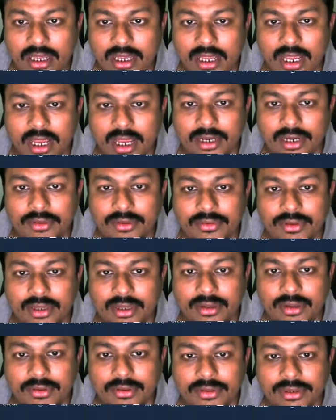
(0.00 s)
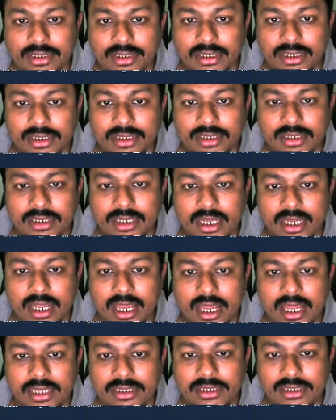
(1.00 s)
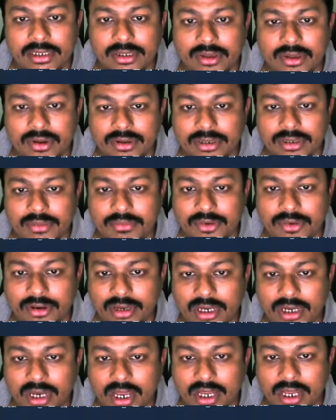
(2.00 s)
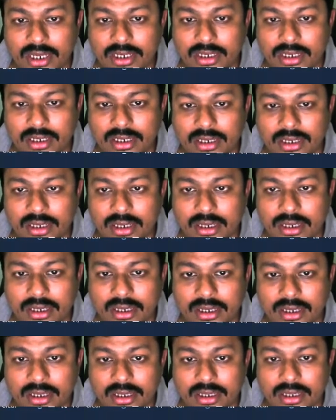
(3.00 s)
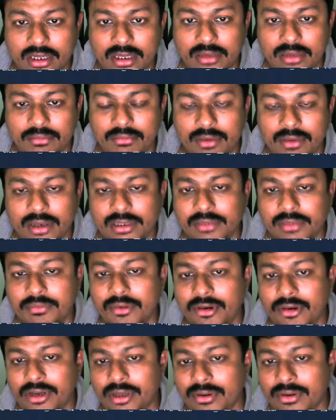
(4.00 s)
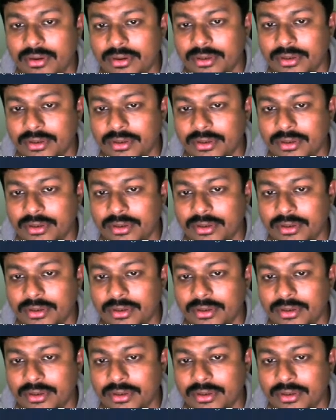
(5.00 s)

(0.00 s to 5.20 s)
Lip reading: and you use it as not a polyline but a polygon.